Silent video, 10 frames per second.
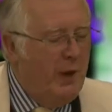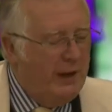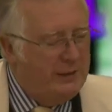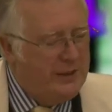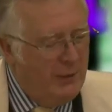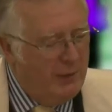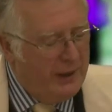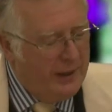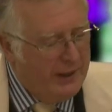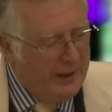Mike, tell
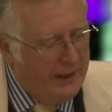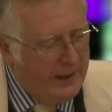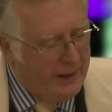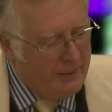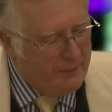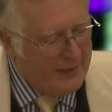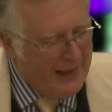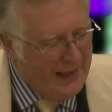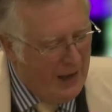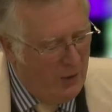me, um,
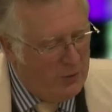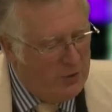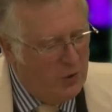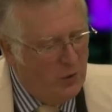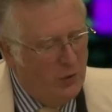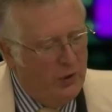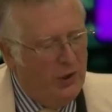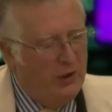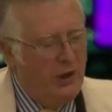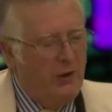how do
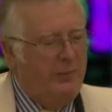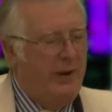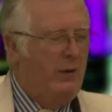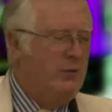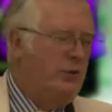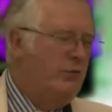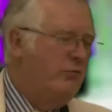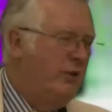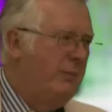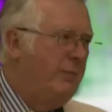you go about
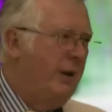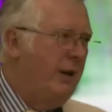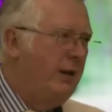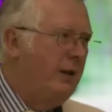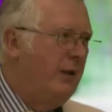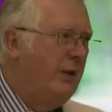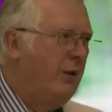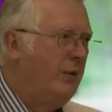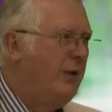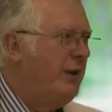repaying
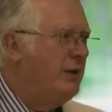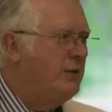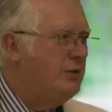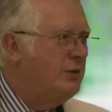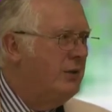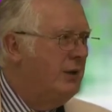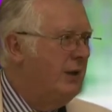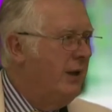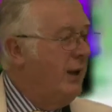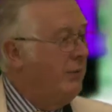these
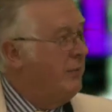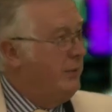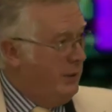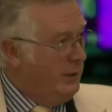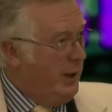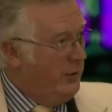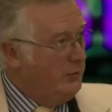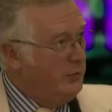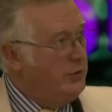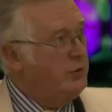uh,
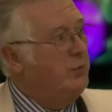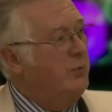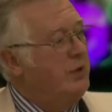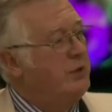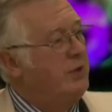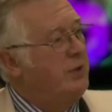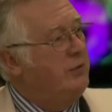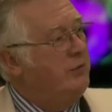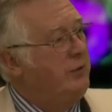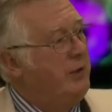loans, which
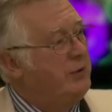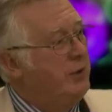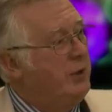these fees are